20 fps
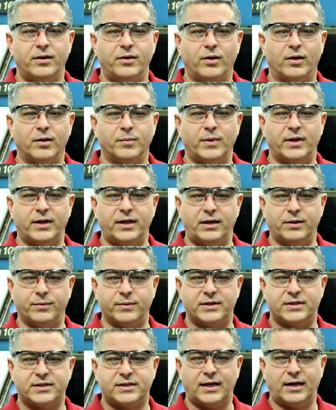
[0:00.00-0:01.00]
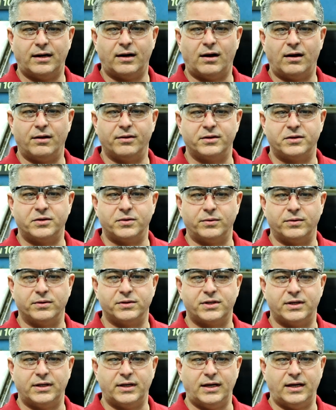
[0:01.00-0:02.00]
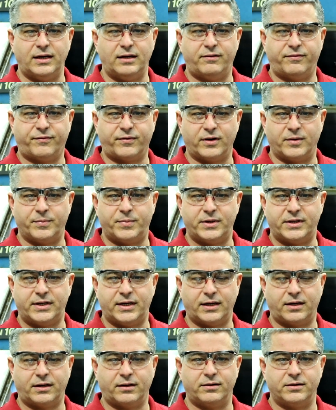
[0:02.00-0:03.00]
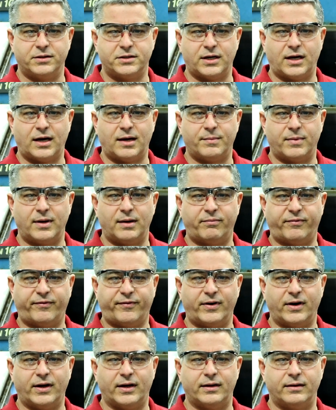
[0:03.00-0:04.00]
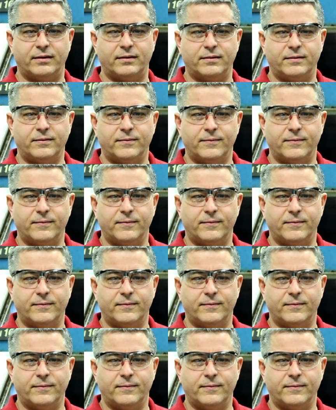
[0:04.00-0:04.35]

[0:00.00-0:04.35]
Normally you would set all the tools you need for a particular job up front.